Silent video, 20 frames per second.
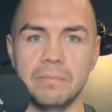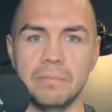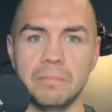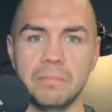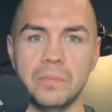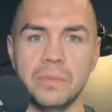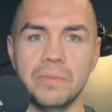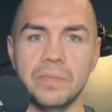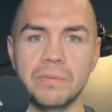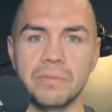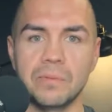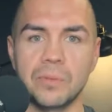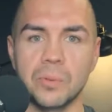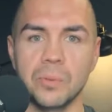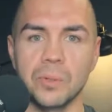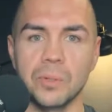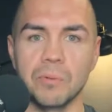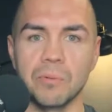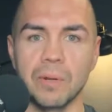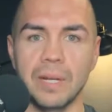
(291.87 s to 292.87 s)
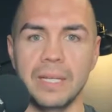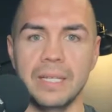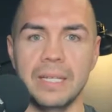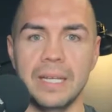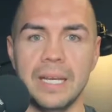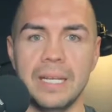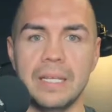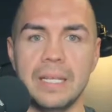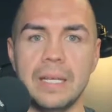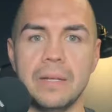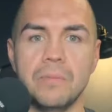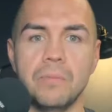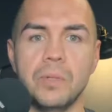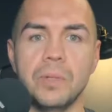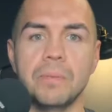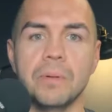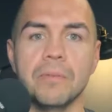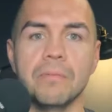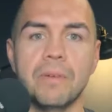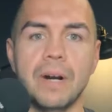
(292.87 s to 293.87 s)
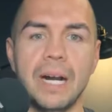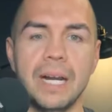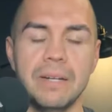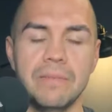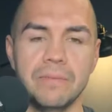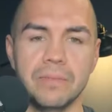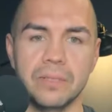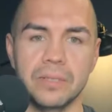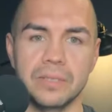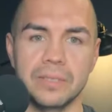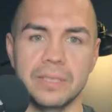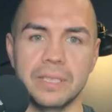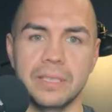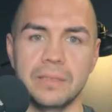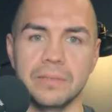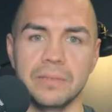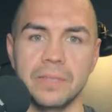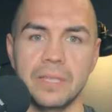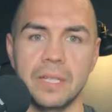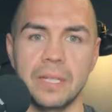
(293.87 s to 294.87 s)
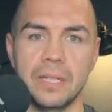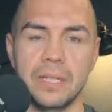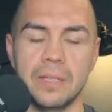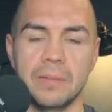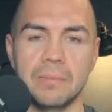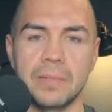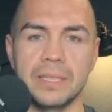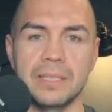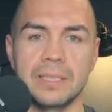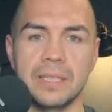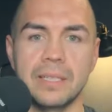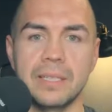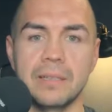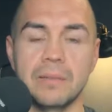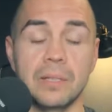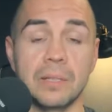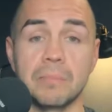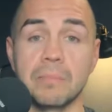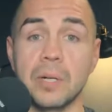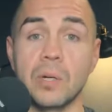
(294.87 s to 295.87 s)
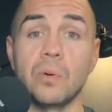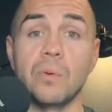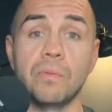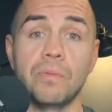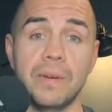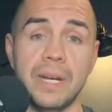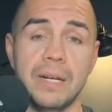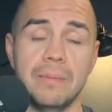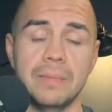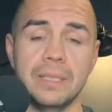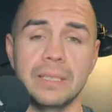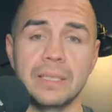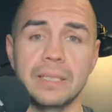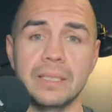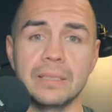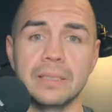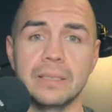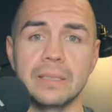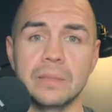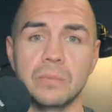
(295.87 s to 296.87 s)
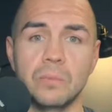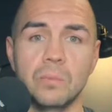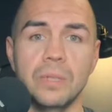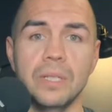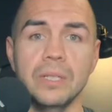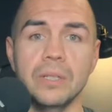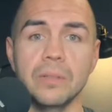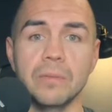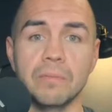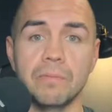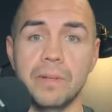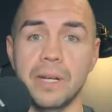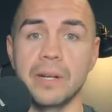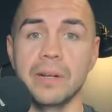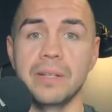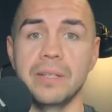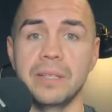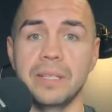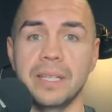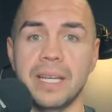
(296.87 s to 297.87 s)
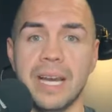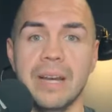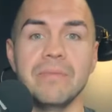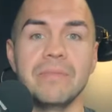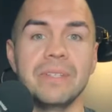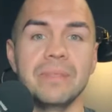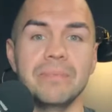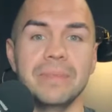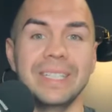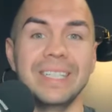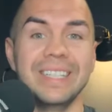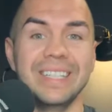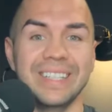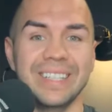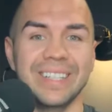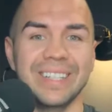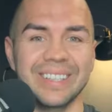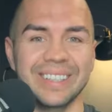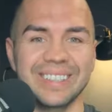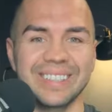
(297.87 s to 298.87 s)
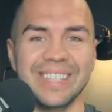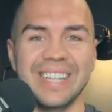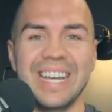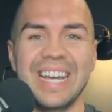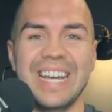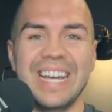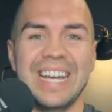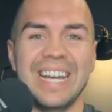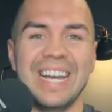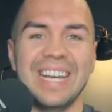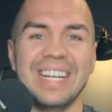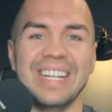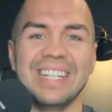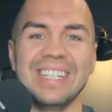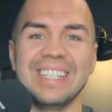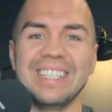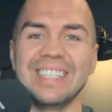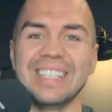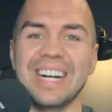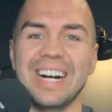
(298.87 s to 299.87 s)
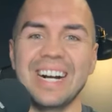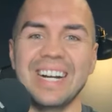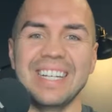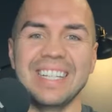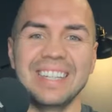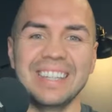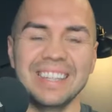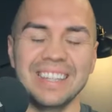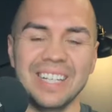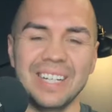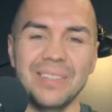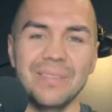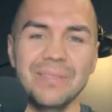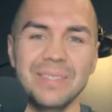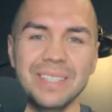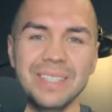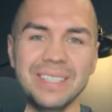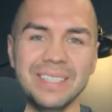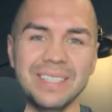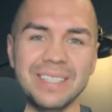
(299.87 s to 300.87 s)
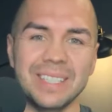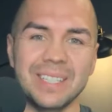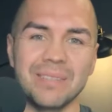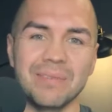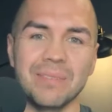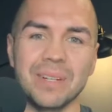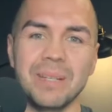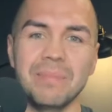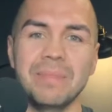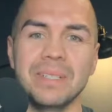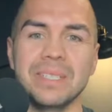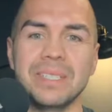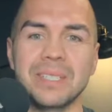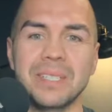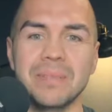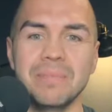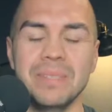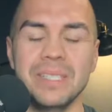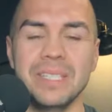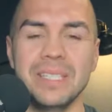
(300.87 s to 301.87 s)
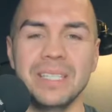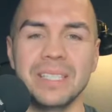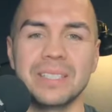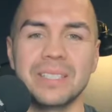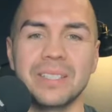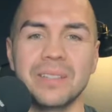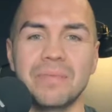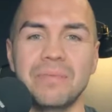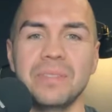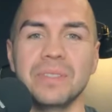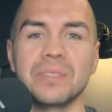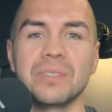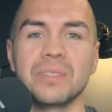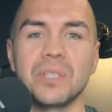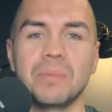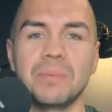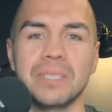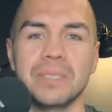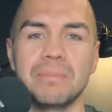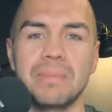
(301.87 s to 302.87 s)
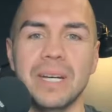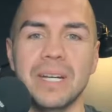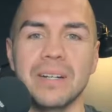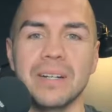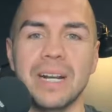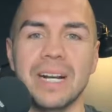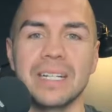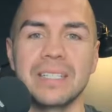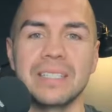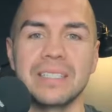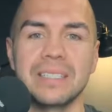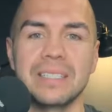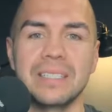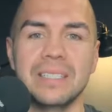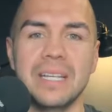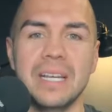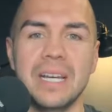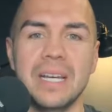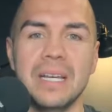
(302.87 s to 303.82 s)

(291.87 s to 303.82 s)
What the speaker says: moving forward, right? And then we provide for ourselves. My son and like my whole family, I guess, like we're very heavy meat eaters, and I love this stuff, right? But it's gonna feel so much better actually